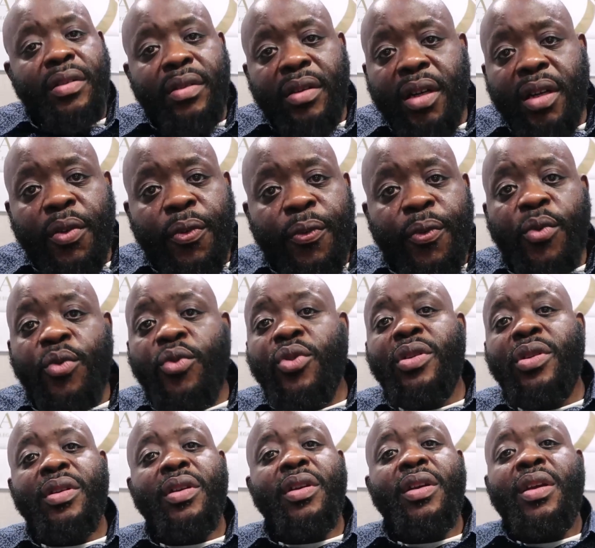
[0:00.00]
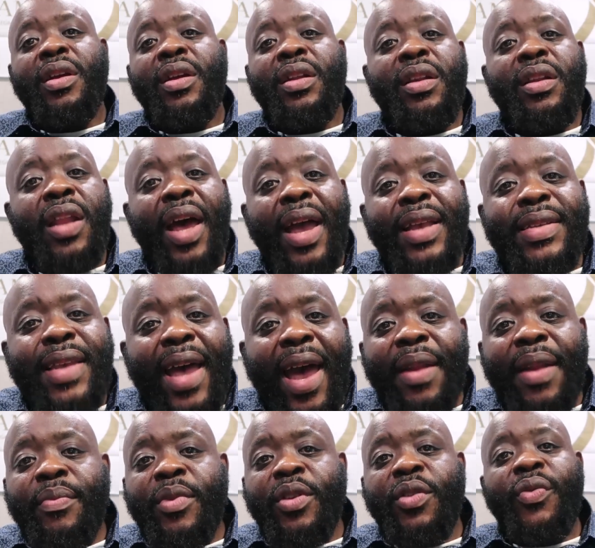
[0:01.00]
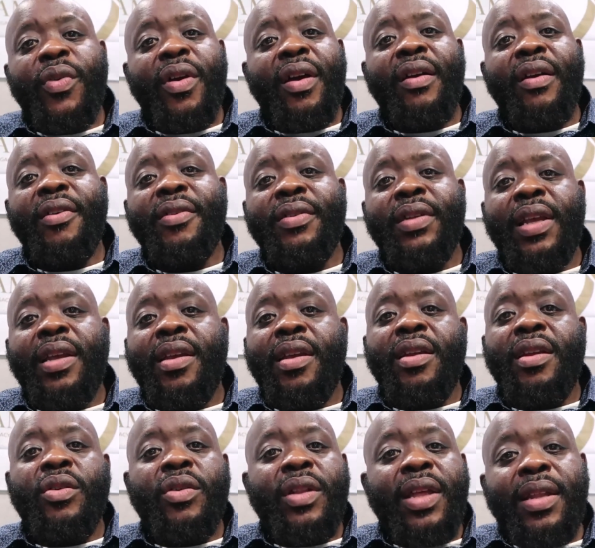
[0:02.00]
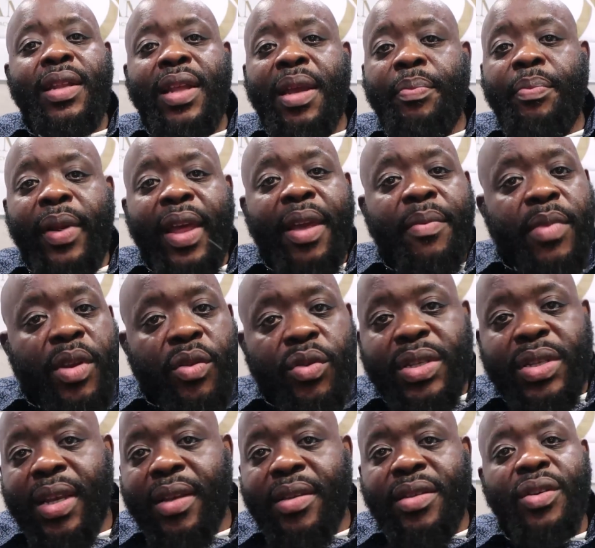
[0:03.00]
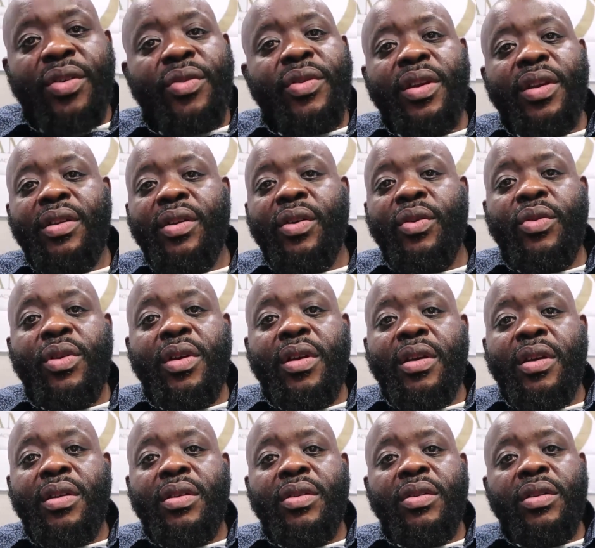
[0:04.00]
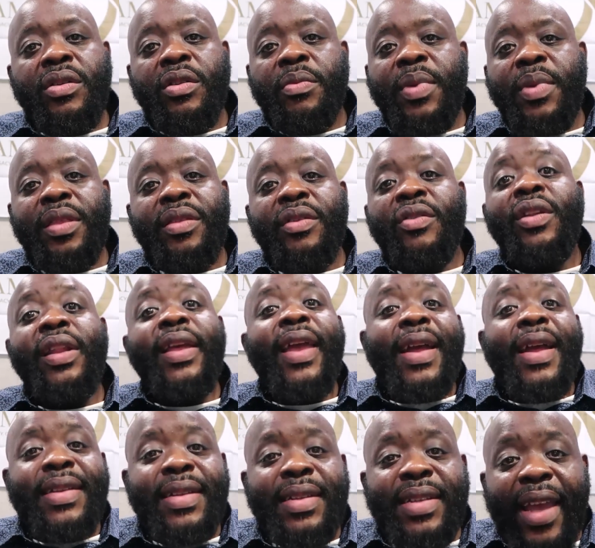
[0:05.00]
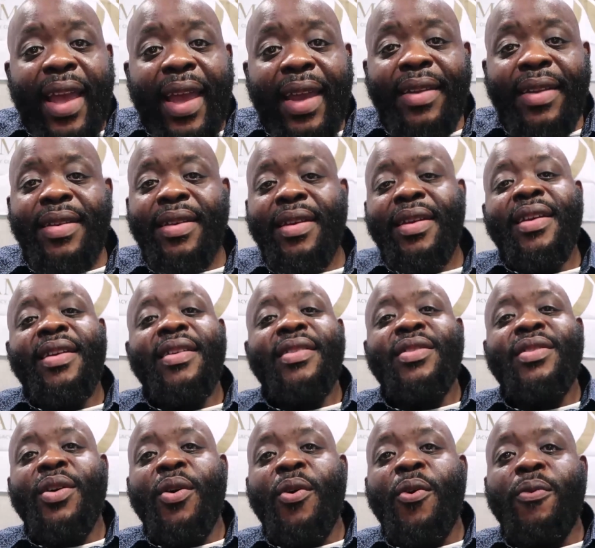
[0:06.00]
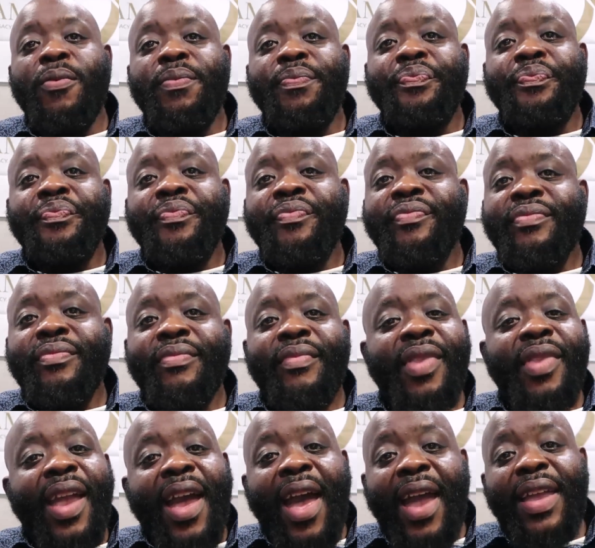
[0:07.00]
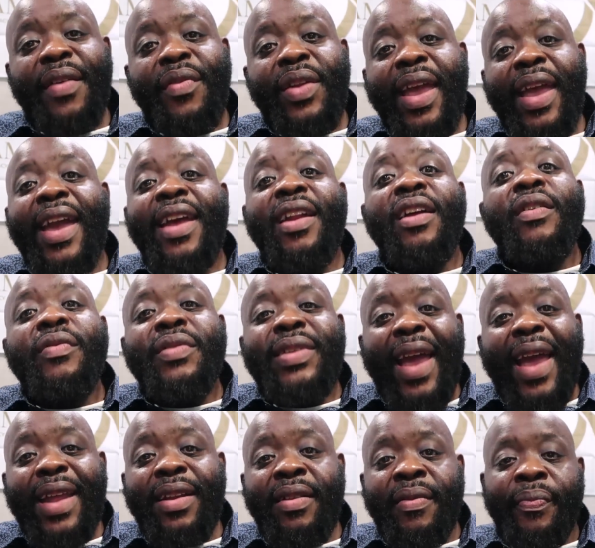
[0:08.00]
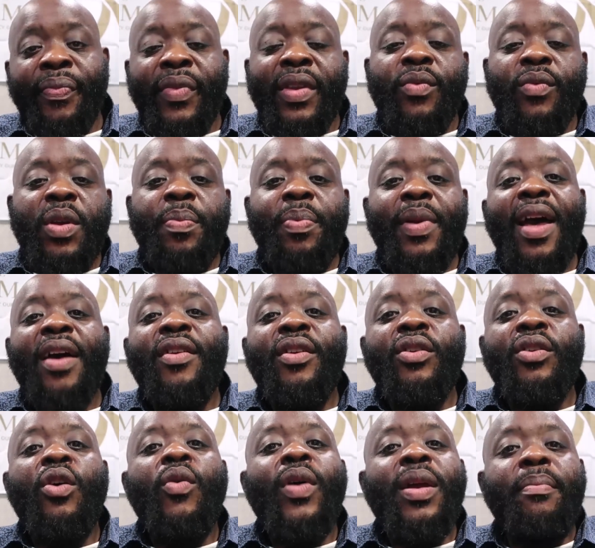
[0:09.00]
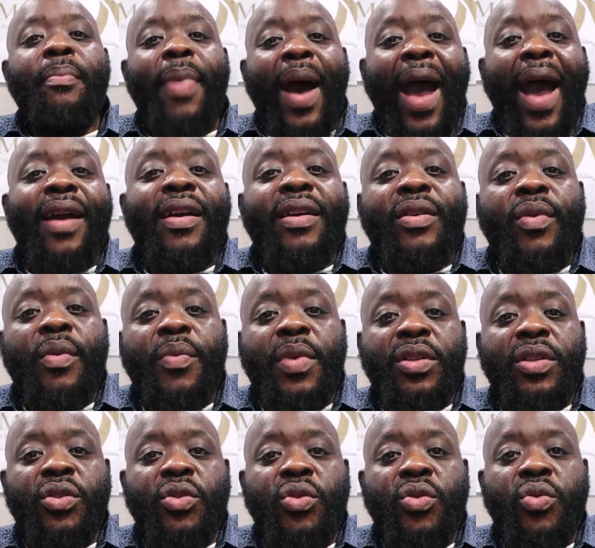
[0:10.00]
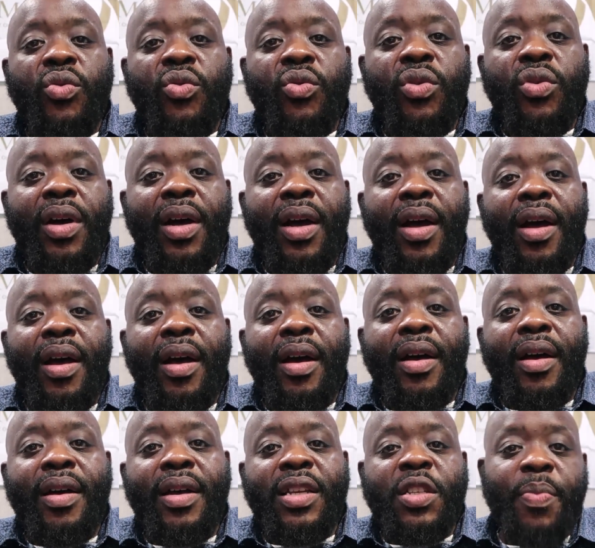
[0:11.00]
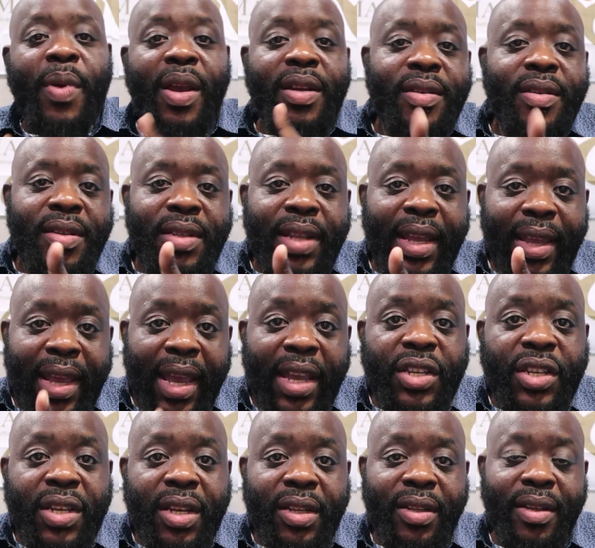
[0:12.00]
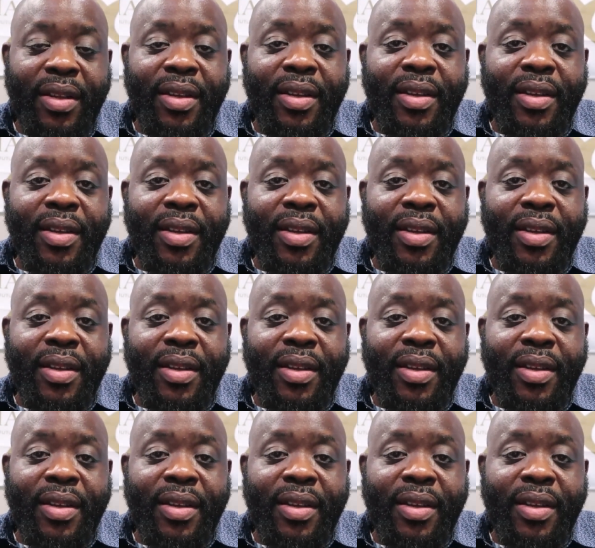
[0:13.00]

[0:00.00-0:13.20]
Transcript: good food, nice atmosphere. They play music, so you'll be thoroughly entertained. So I give it an 8 out of 10. We plan on going back when we do a special staycation